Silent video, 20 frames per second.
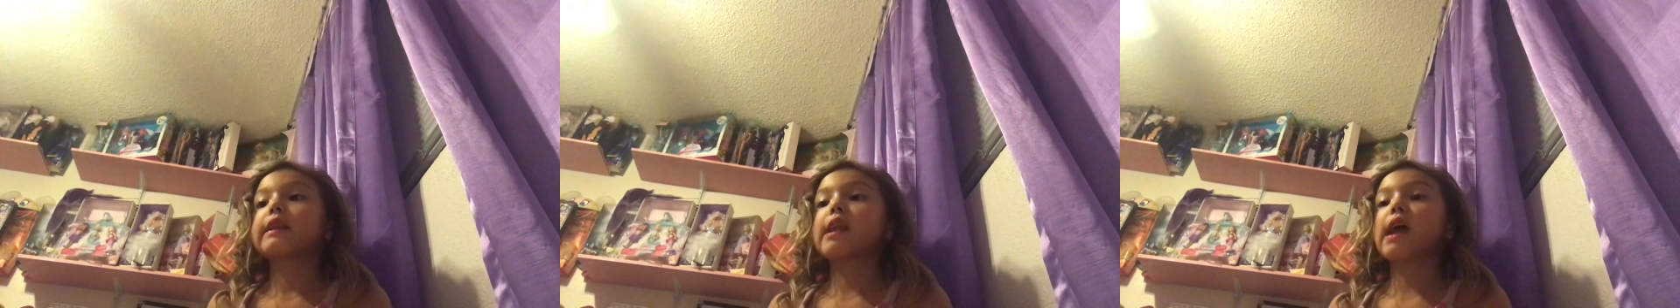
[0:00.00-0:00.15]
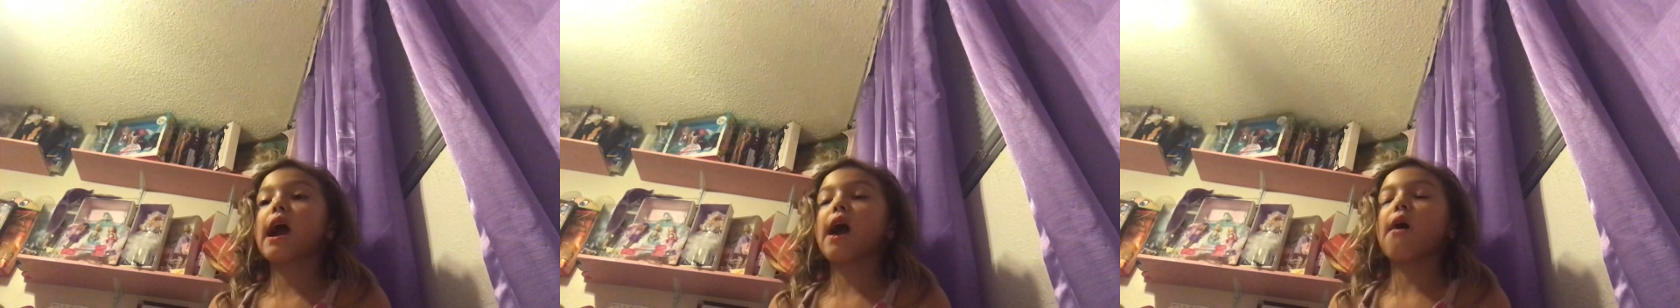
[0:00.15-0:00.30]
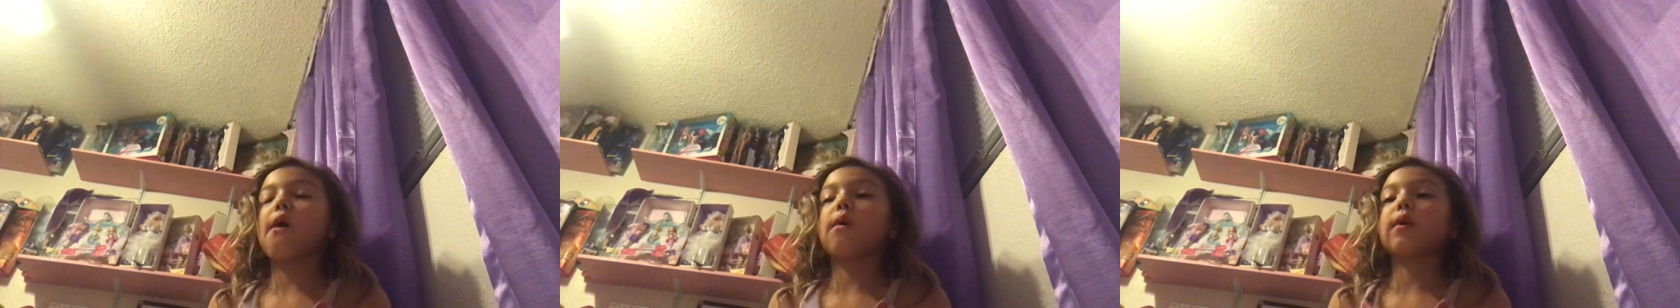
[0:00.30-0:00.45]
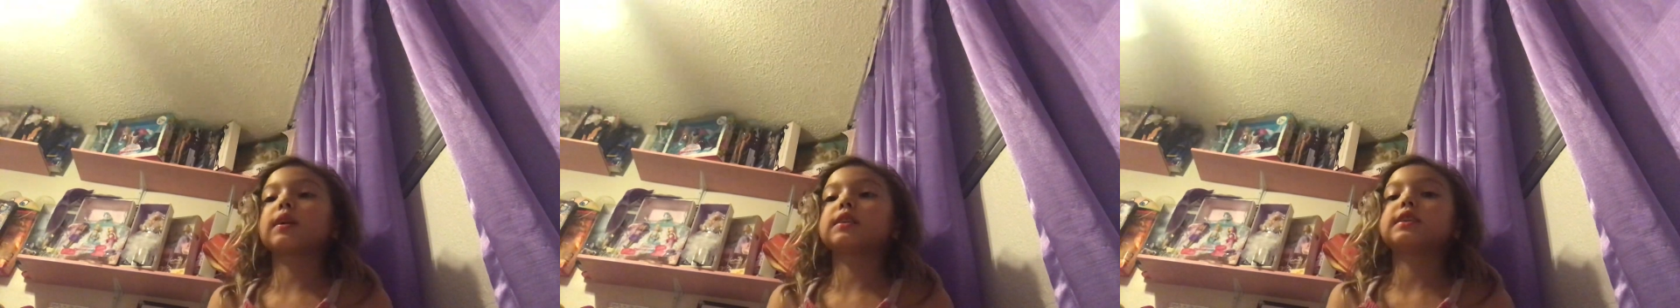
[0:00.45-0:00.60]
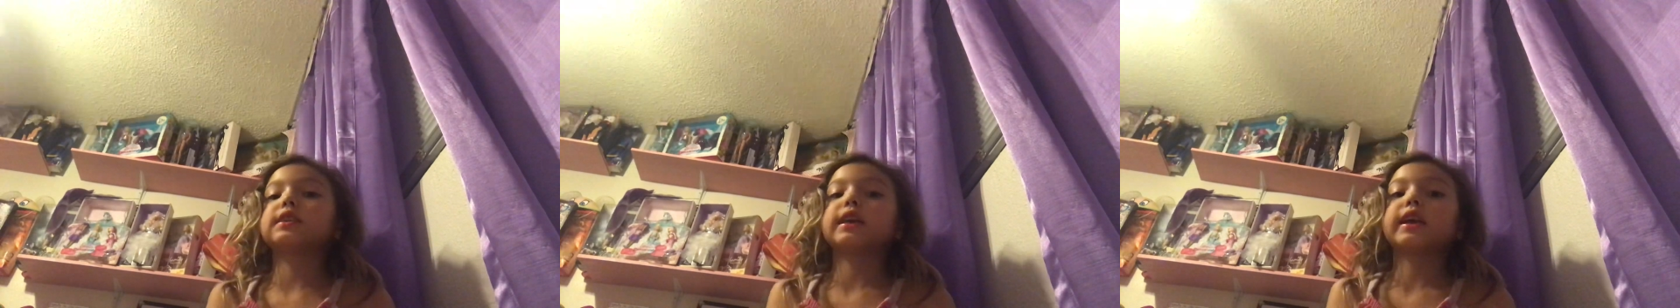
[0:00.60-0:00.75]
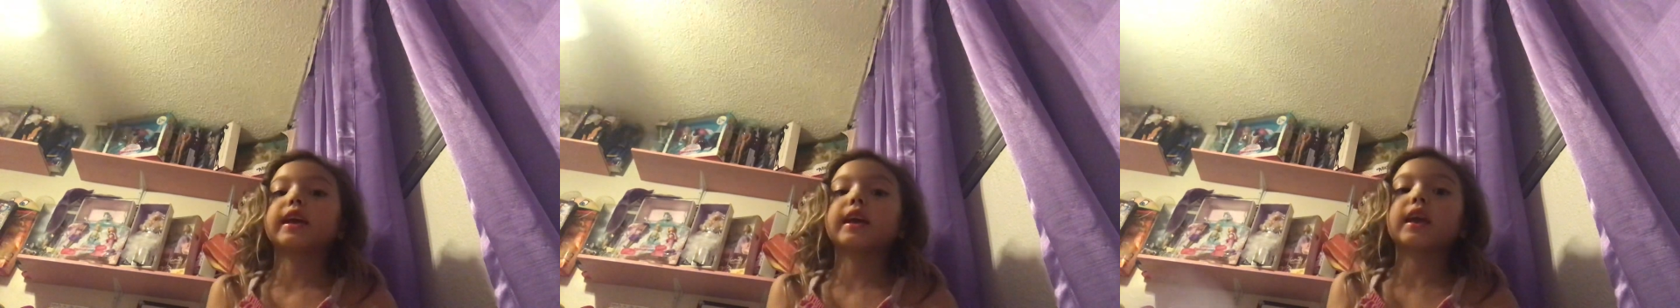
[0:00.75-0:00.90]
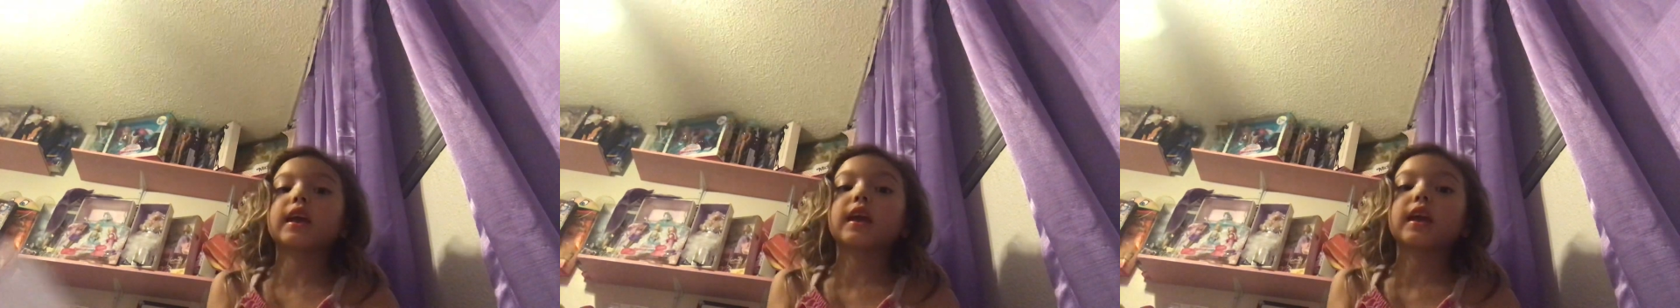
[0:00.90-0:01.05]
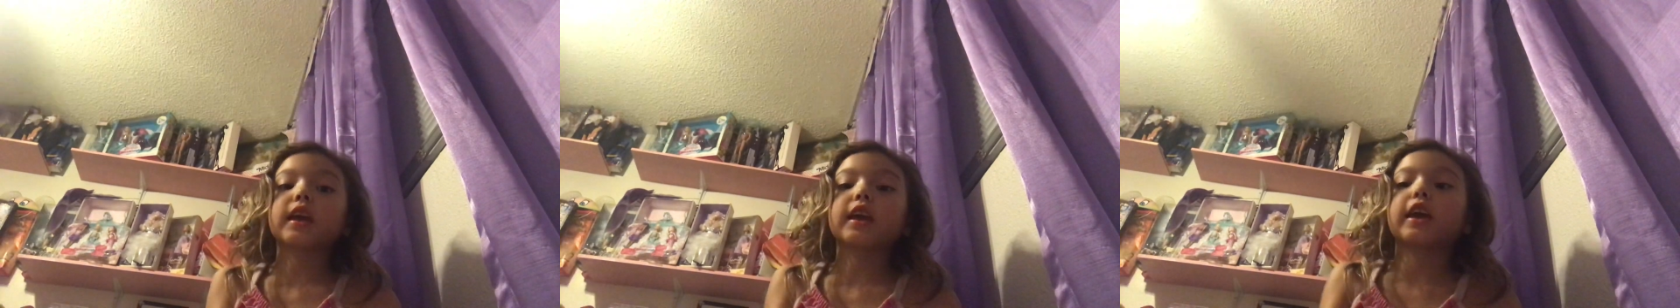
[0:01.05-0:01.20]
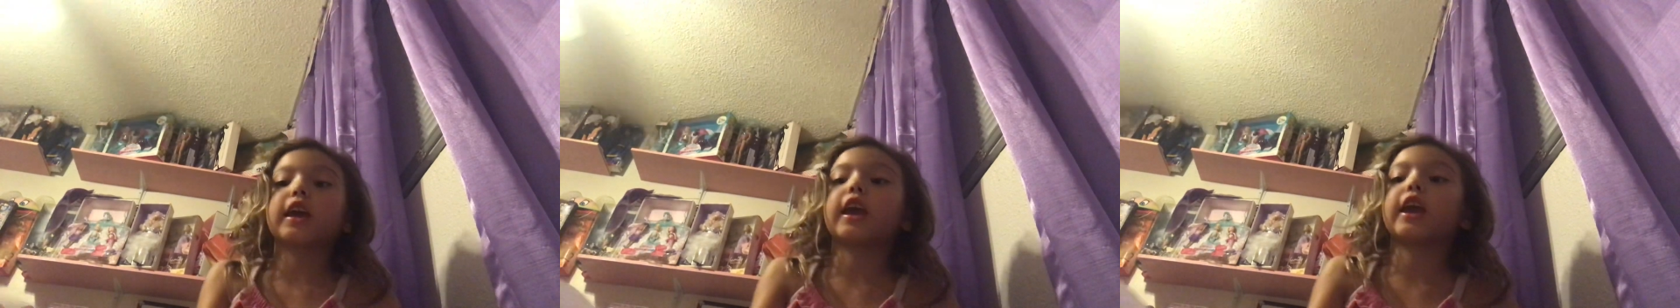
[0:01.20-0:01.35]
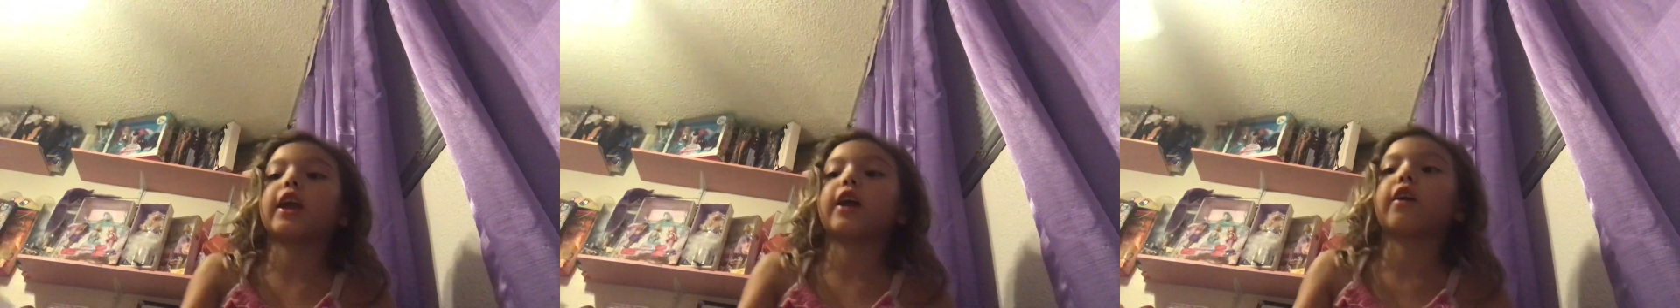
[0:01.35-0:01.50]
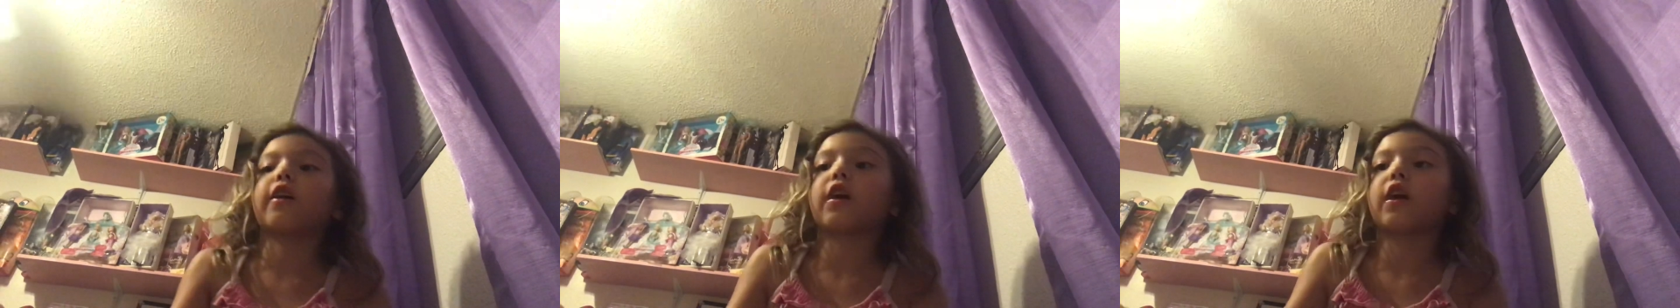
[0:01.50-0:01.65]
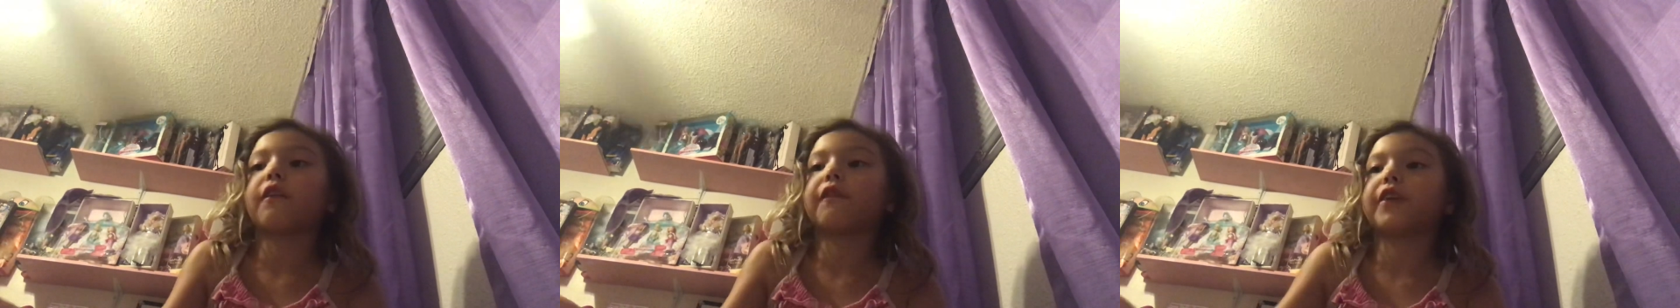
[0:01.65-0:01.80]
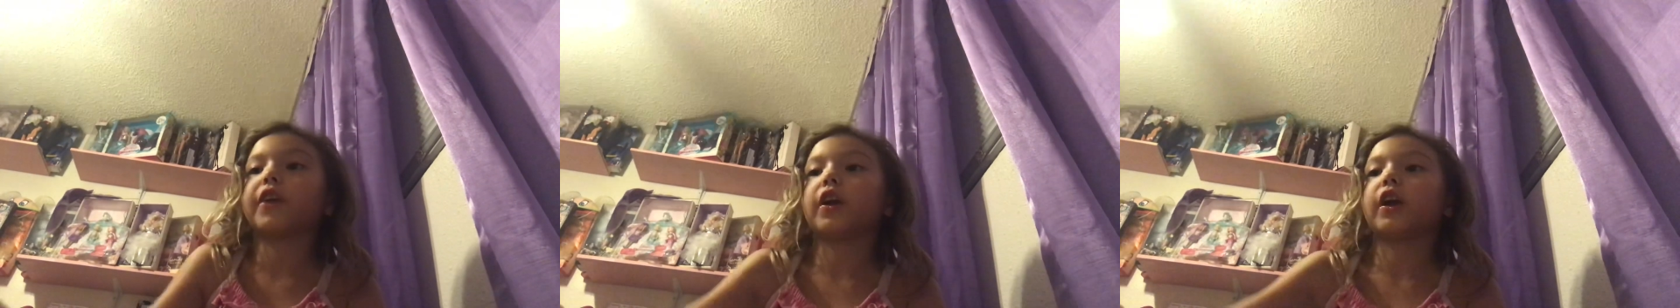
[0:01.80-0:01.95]
Now, taking
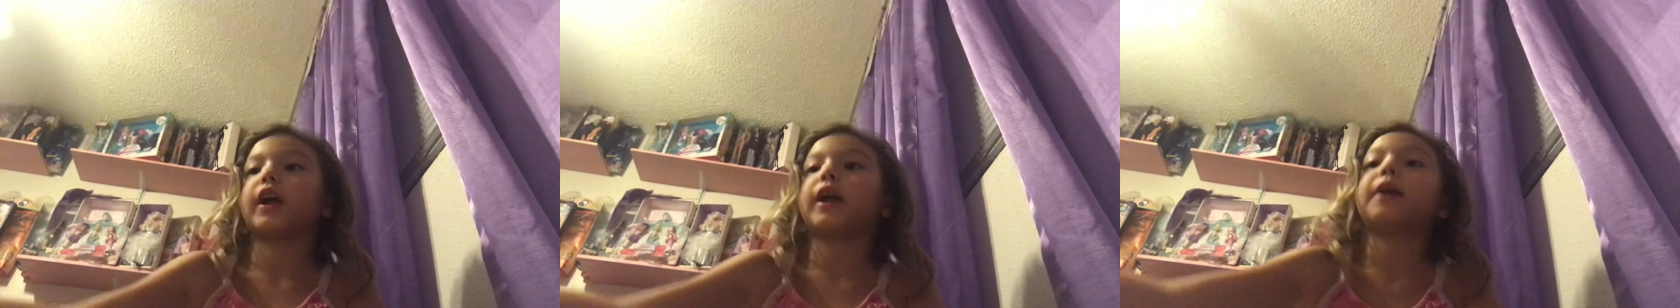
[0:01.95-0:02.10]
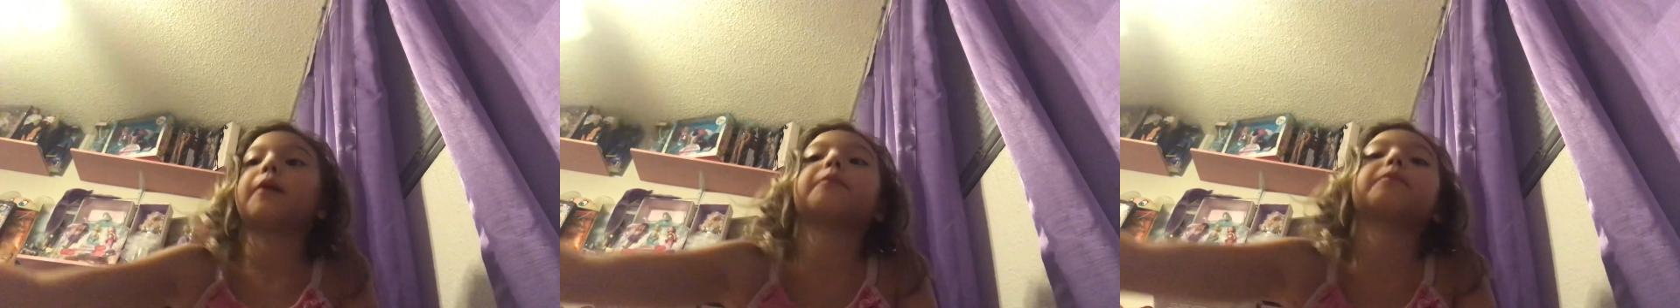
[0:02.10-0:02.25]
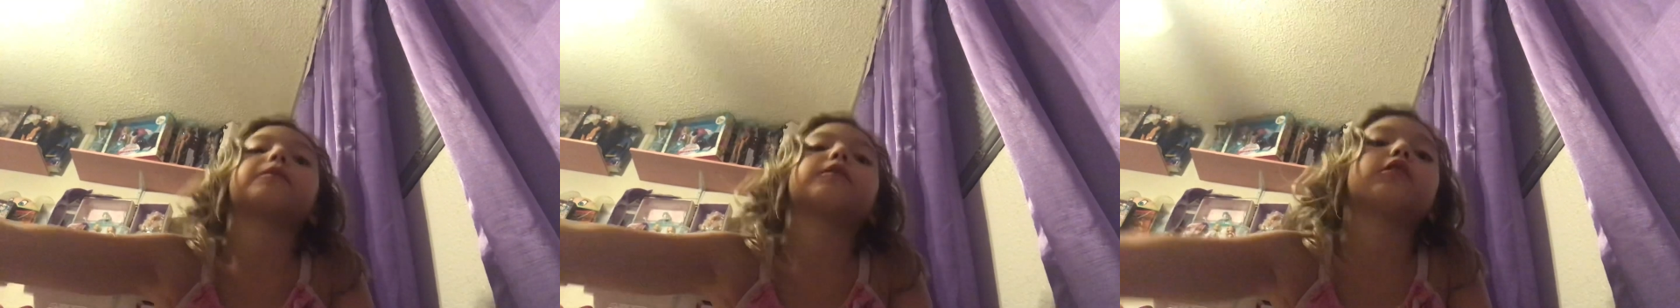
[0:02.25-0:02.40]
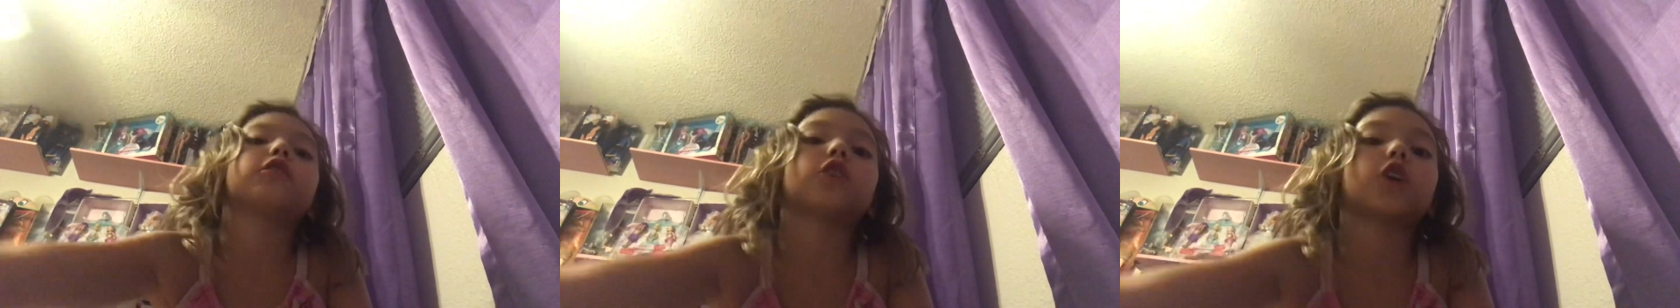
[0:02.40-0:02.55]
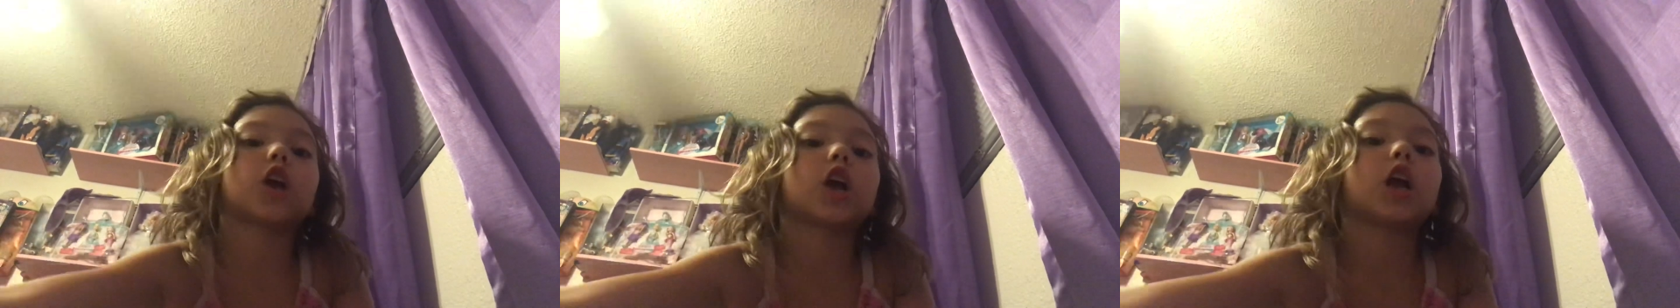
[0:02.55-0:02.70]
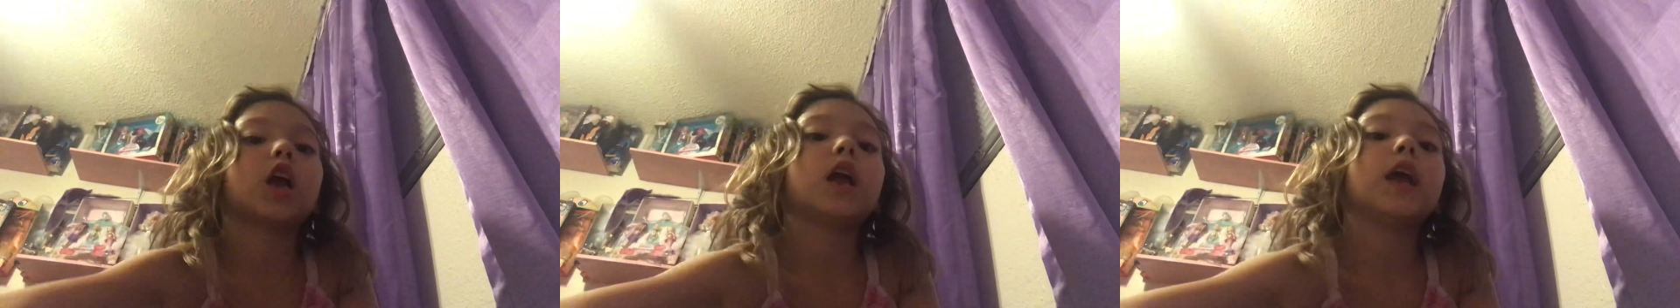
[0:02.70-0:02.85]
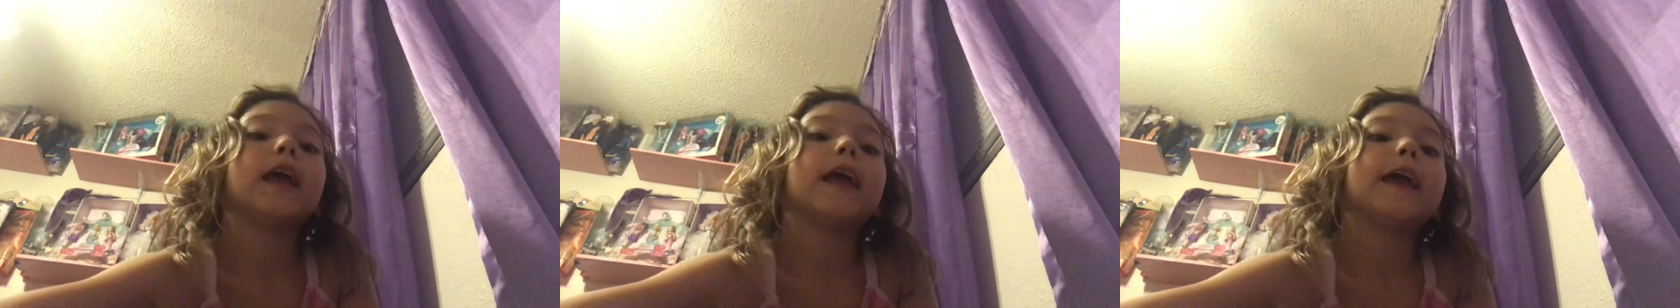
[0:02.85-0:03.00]
care of your hamster